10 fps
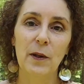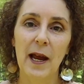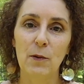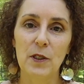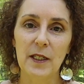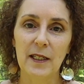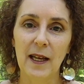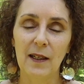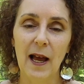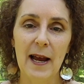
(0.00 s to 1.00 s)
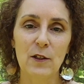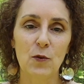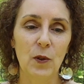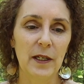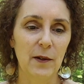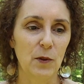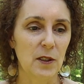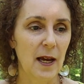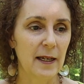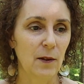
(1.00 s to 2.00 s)
and I would see that last one, it was
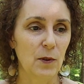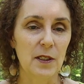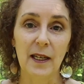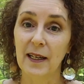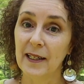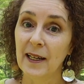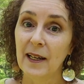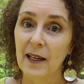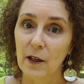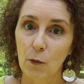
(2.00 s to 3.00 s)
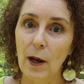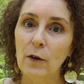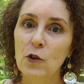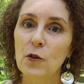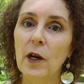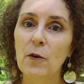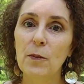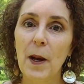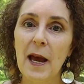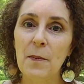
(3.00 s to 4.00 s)
like it would say, why don't you go to
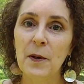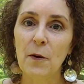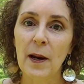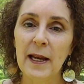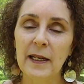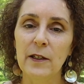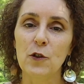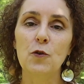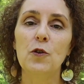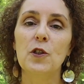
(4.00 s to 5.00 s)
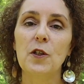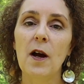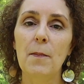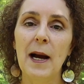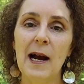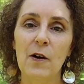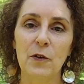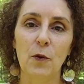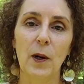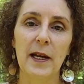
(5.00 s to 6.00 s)
Pap and Granny's? You should stop by on
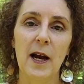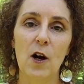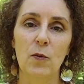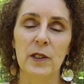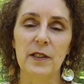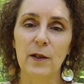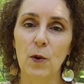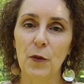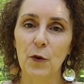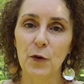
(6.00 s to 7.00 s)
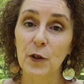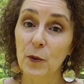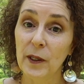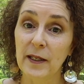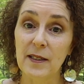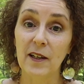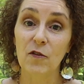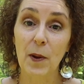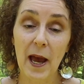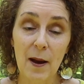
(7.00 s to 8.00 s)
your way home and see what they're doing and see
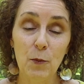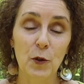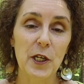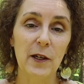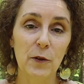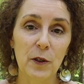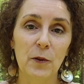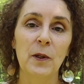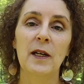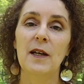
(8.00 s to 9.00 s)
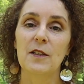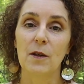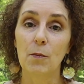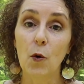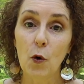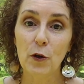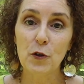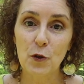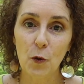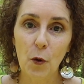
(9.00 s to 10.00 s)
if Pap will tell you some more
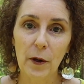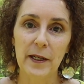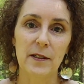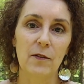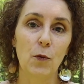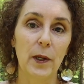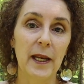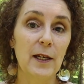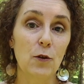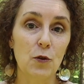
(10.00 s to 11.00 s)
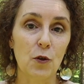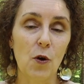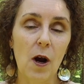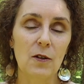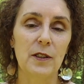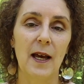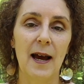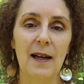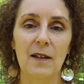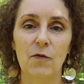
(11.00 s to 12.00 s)
stories of when he used to cross the
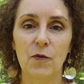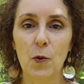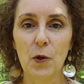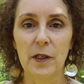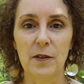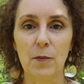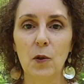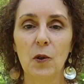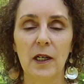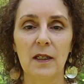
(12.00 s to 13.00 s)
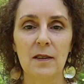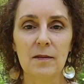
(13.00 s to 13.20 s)
Island Ford as a boy.